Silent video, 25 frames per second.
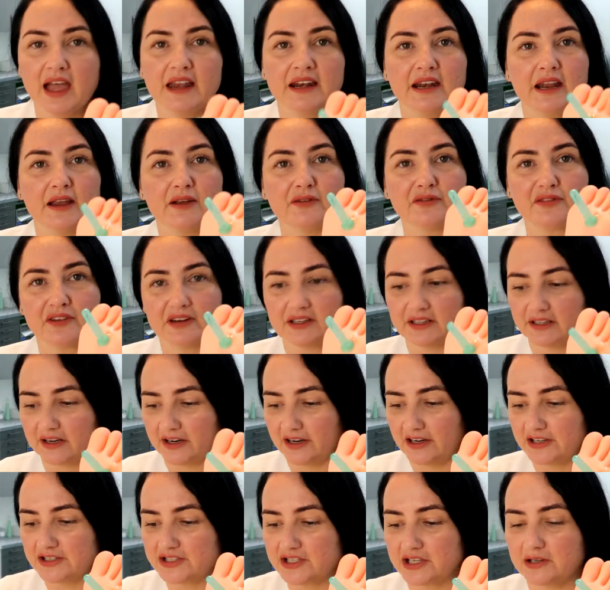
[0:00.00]
Now for
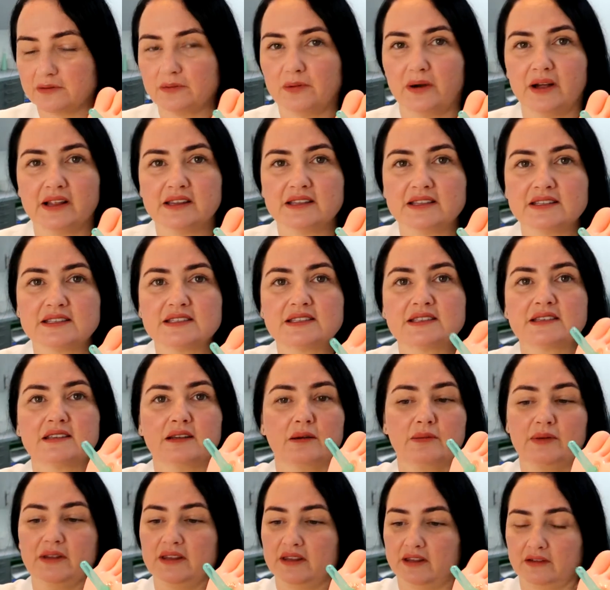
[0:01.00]
larger ones,
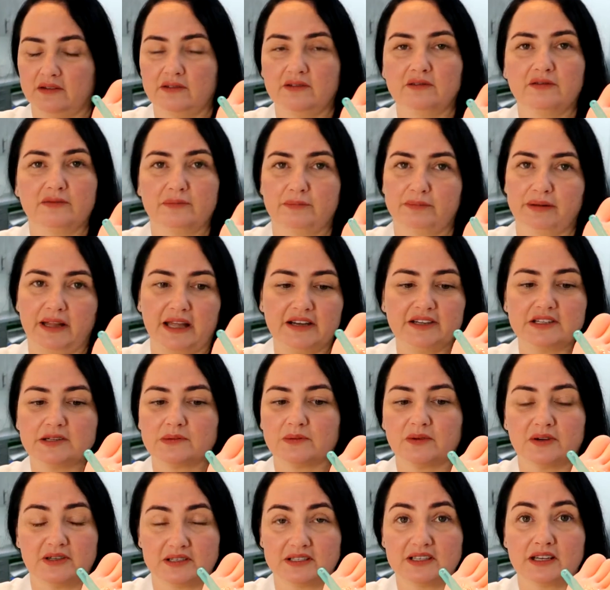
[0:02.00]
I mean the plantar
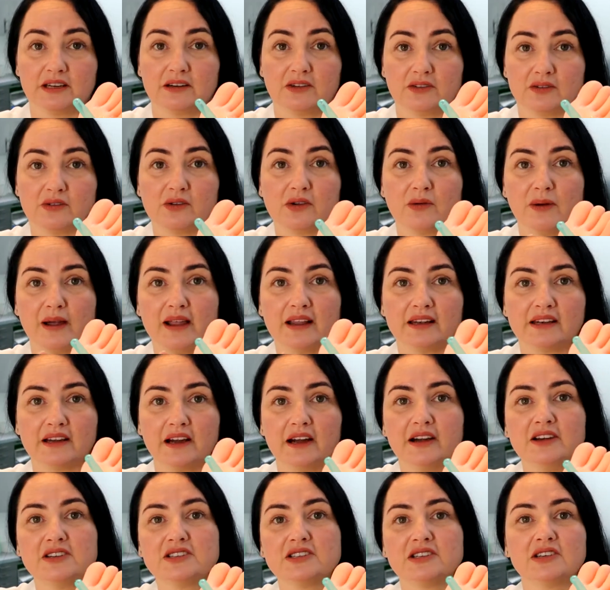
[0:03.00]
warts can grow quite
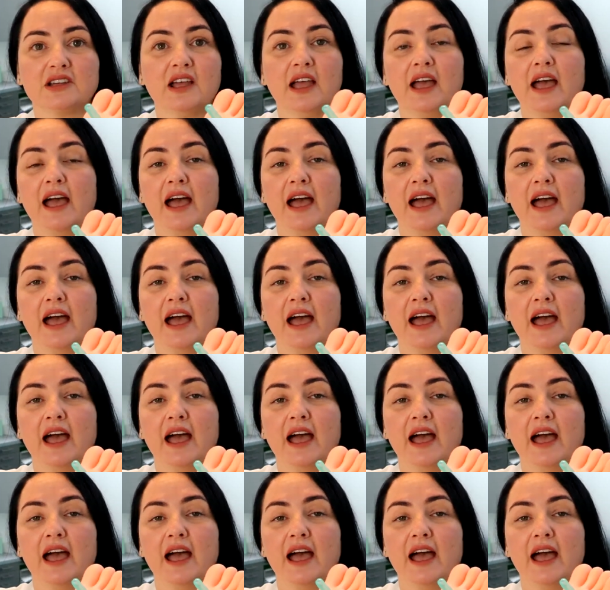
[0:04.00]
large,